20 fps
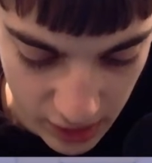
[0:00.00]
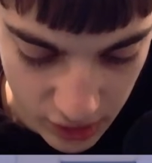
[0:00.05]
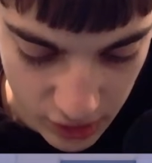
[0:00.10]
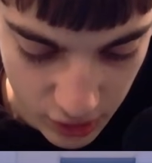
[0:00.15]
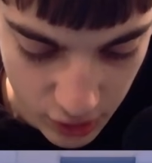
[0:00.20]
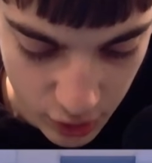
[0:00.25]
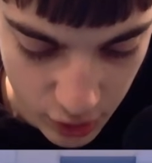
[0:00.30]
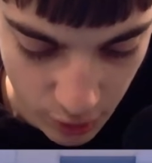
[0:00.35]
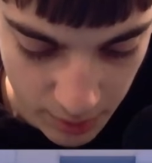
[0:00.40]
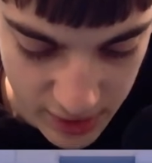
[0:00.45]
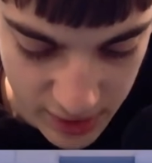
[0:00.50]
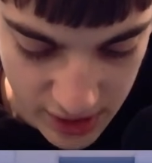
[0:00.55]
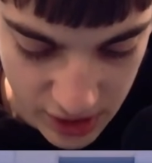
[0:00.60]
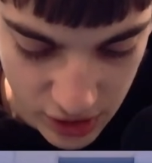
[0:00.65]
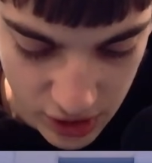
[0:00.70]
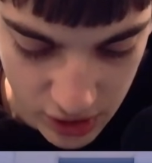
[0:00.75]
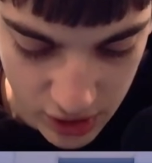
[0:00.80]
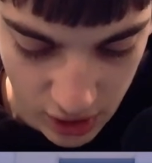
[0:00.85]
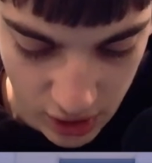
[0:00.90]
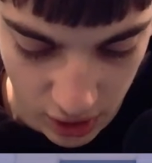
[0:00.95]
troop
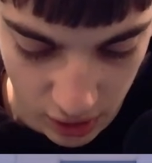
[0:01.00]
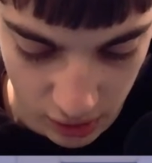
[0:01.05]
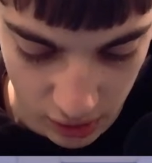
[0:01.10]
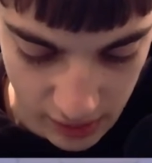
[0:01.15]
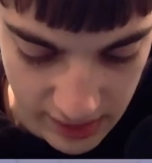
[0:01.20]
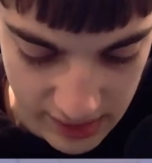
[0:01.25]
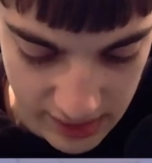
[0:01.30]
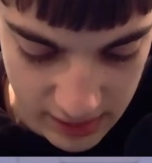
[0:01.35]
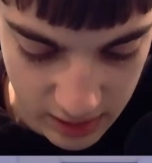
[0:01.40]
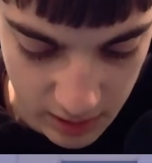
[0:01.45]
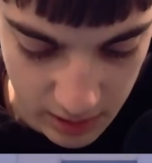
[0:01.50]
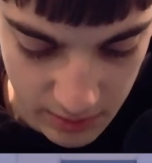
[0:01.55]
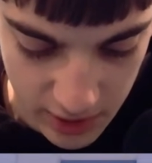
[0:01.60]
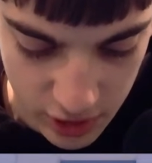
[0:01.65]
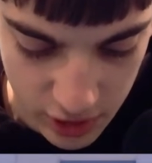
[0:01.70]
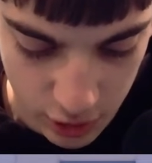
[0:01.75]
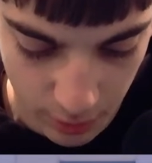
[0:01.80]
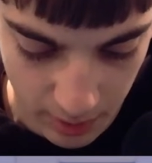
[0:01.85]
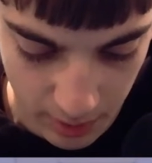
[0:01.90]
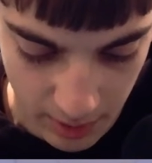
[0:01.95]
positions early. That's going to be
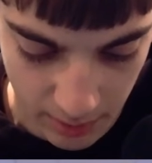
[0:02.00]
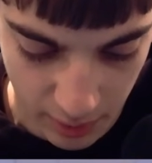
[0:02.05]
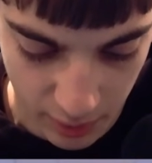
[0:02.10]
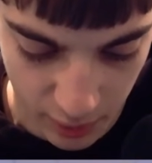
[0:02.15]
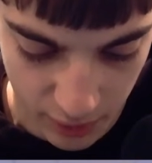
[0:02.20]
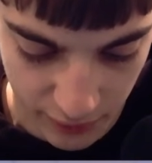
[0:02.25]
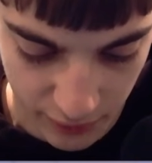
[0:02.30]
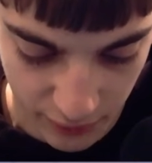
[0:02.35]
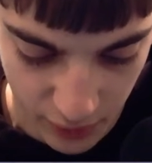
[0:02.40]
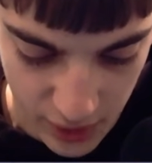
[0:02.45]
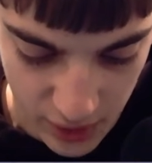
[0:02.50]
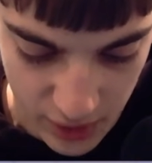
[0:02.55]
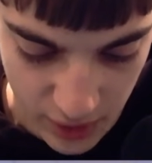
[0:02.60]
super important for you.